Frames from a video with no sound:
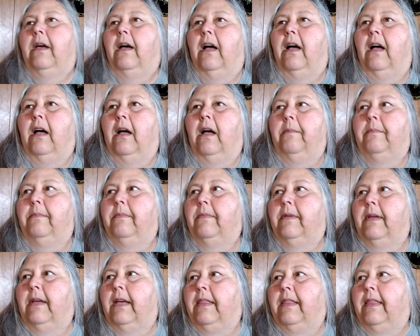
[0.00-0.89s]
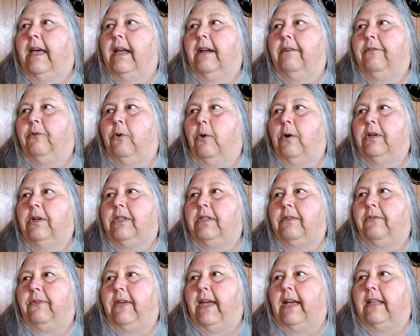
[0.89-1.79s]
Um, and then, of course,
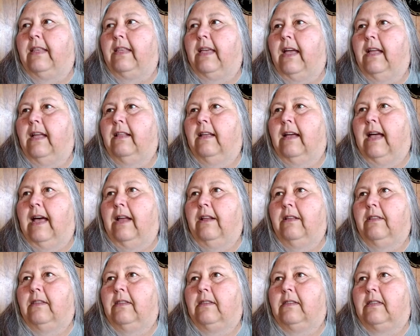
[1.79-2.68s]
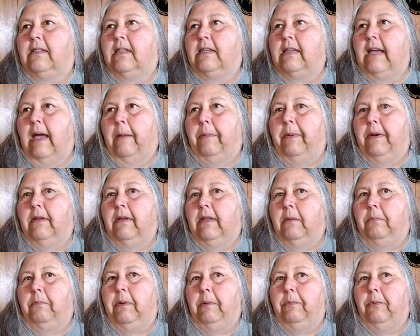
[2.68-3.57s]
the fact that how did this happen?
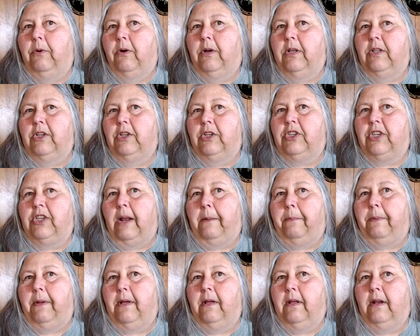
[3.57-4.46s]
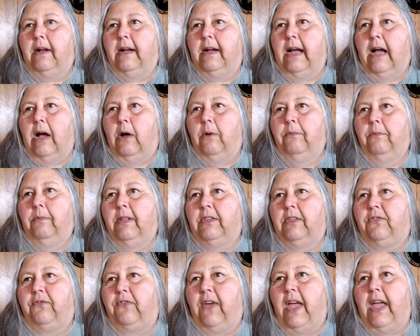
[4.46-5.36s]
That people can just set up a, an account
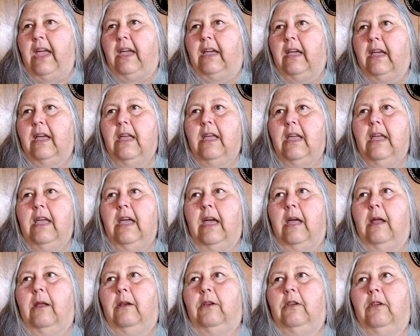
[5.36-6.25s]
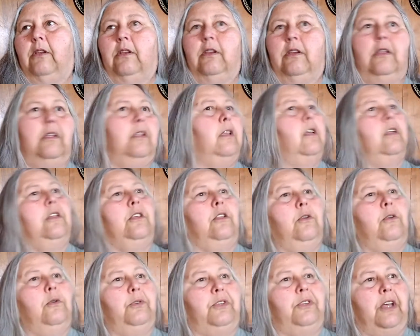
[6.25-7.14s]
that's fake and
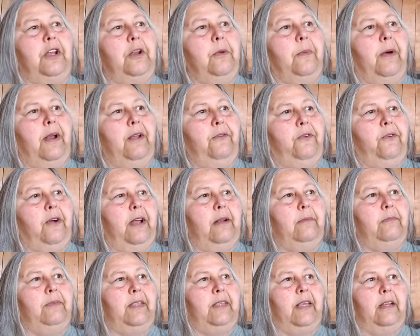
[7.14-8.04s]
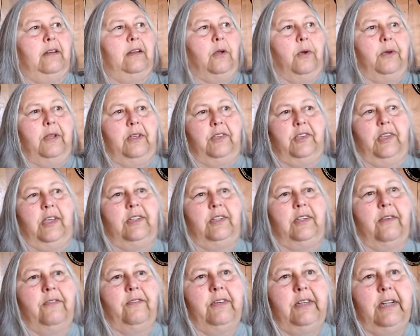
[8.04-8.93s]
you send your money for items that don't
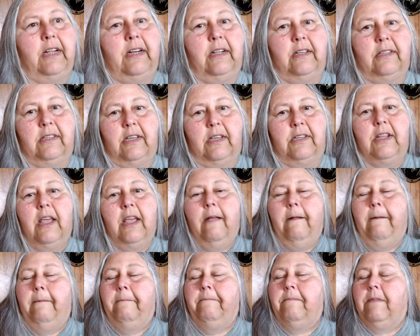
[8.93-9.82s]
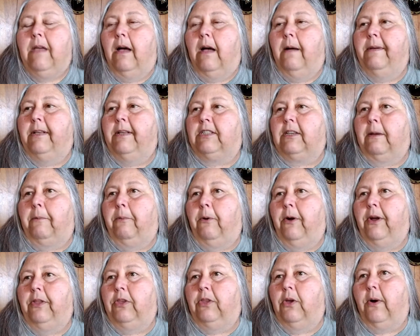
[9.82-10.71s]
exist, never did exist. Um, at some
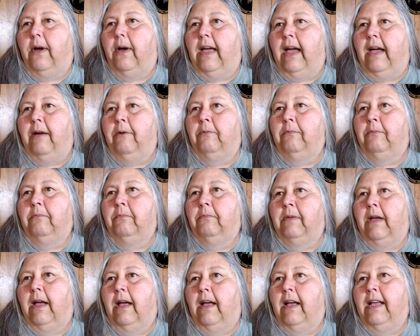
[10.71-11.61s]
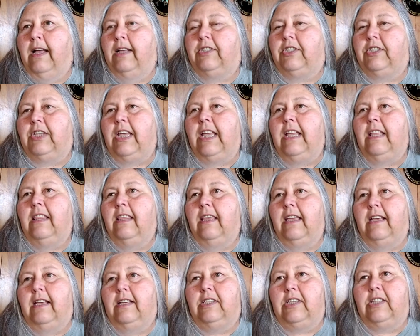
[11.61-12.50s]
point, though, I uh, had seen
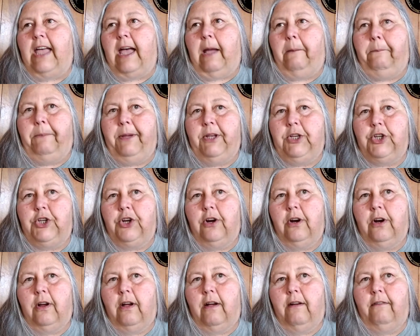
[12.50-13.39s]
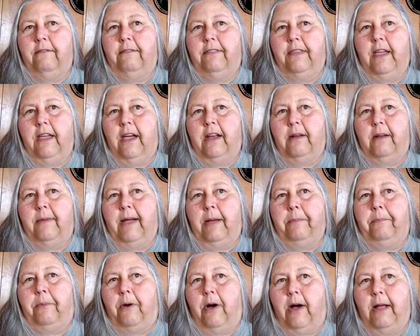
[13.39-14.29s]
the exact picture of the item
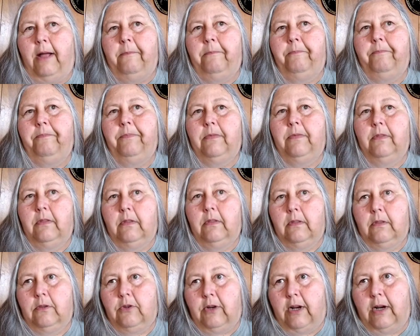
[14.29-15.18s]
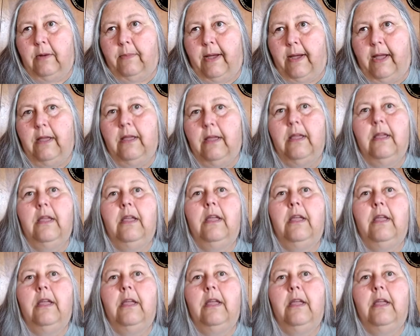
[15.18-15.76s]
I bought, tried to buy,